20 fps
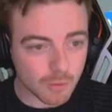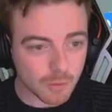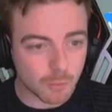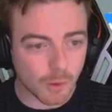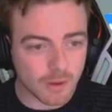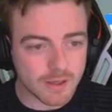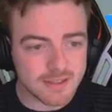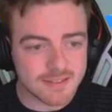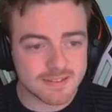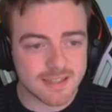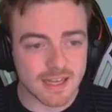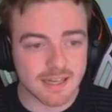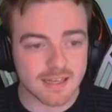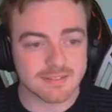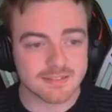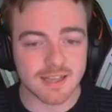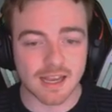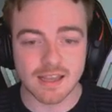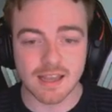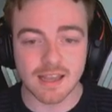what he said
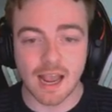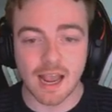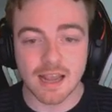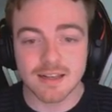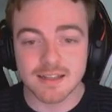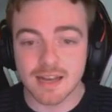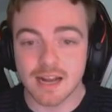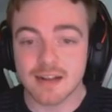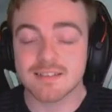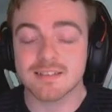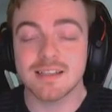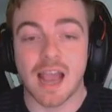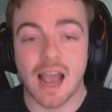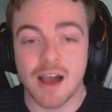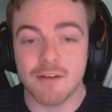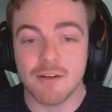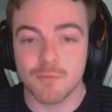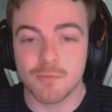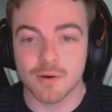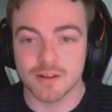is I, I could actually
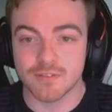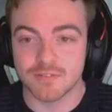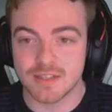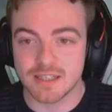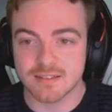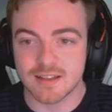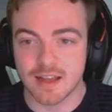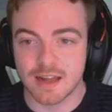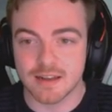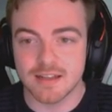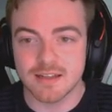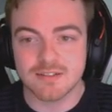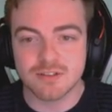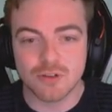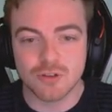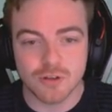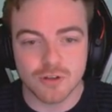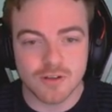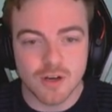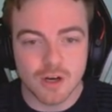have one of these and this
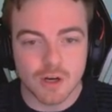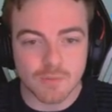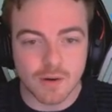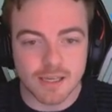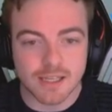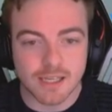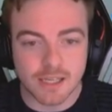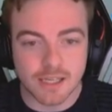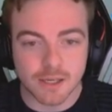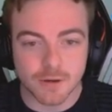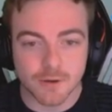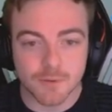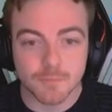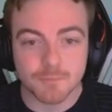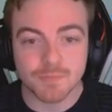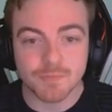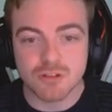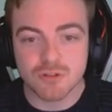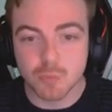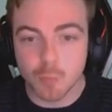dude right here
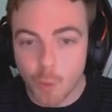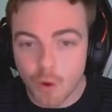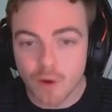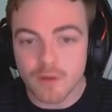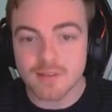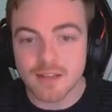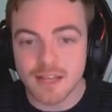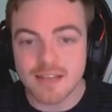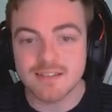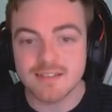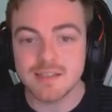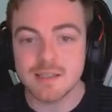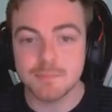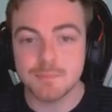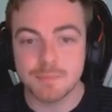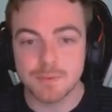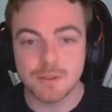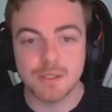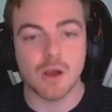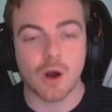is one
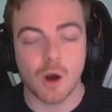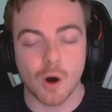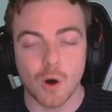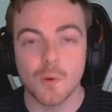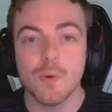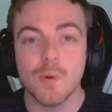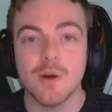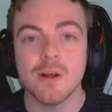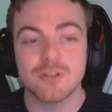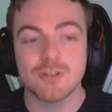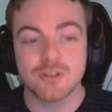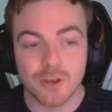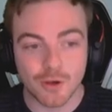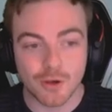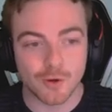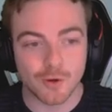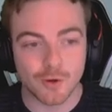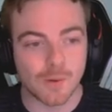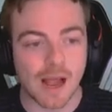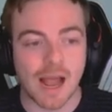lazy
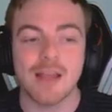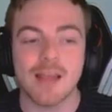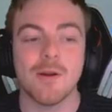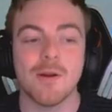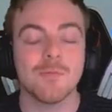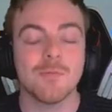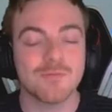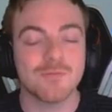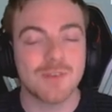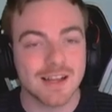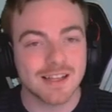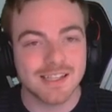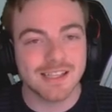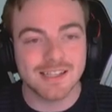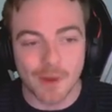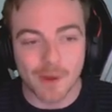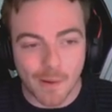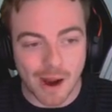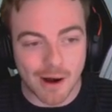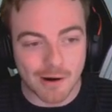bo2 i don't really
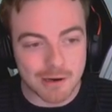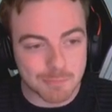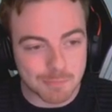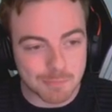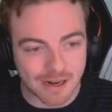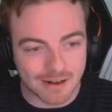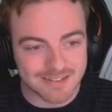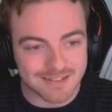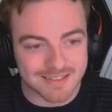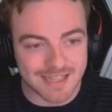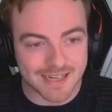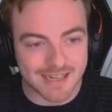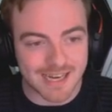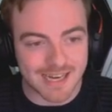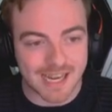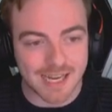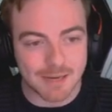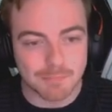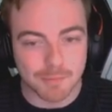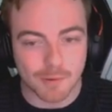know how to pronounce that
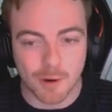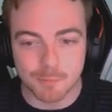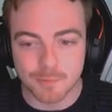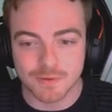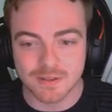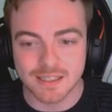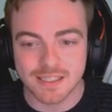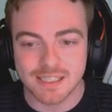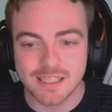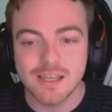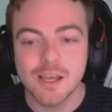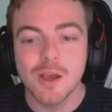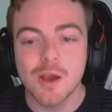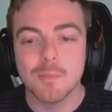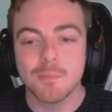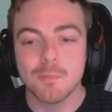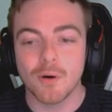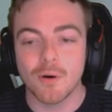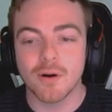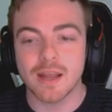name properly
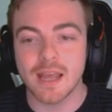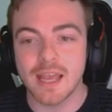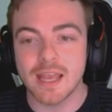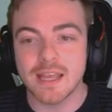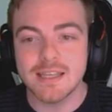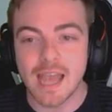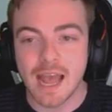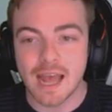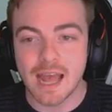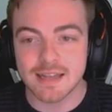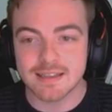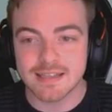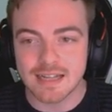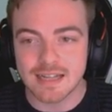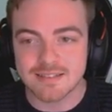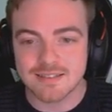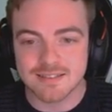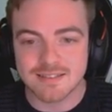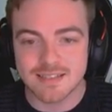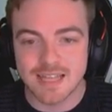but uh, yeah
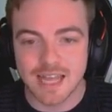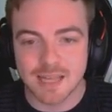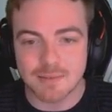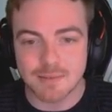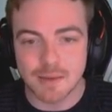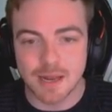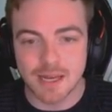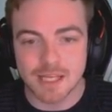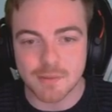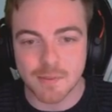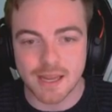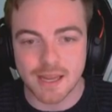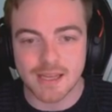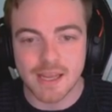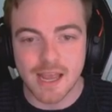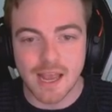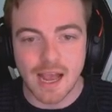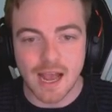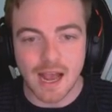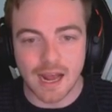that's his name anyway
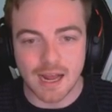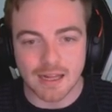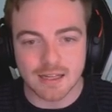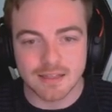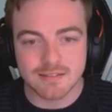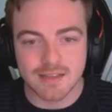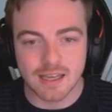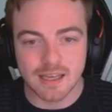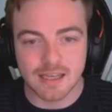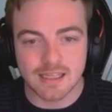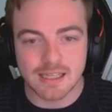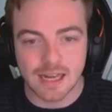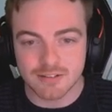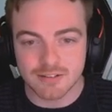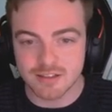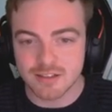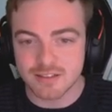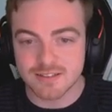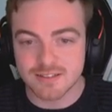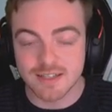and uh, he
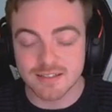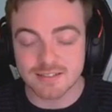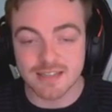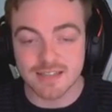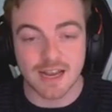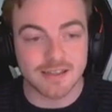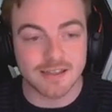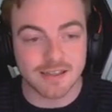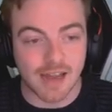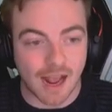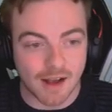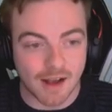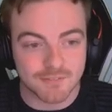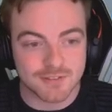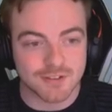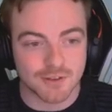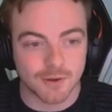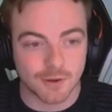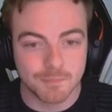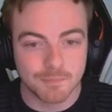actually says that i can have
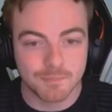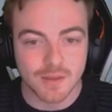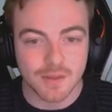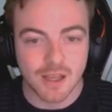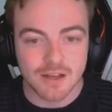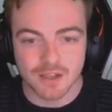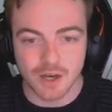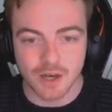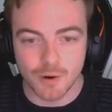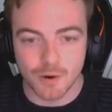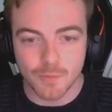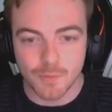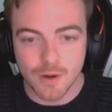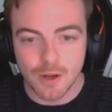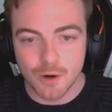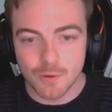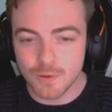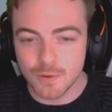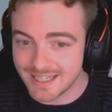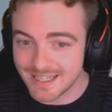some so
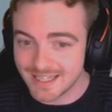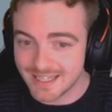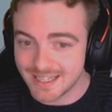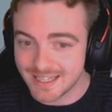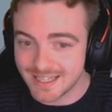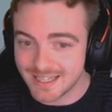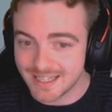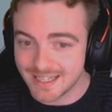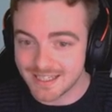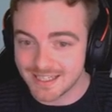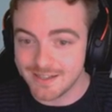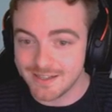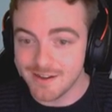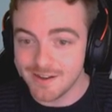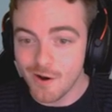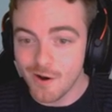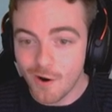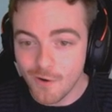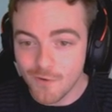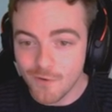we're gonna
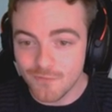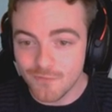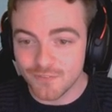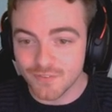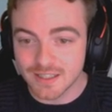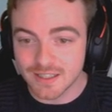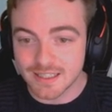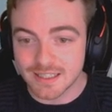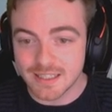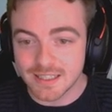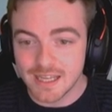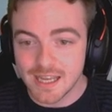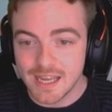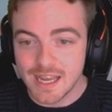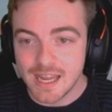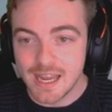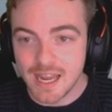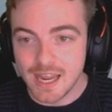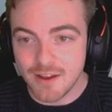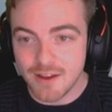see hopefully
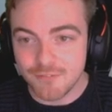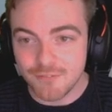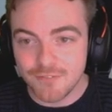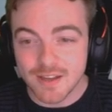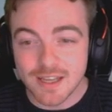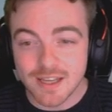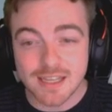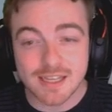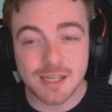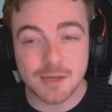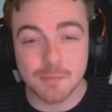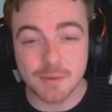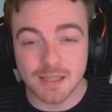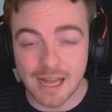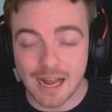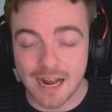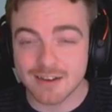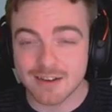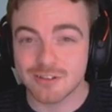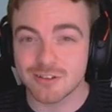if he
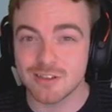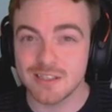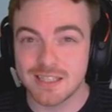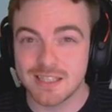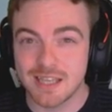will actually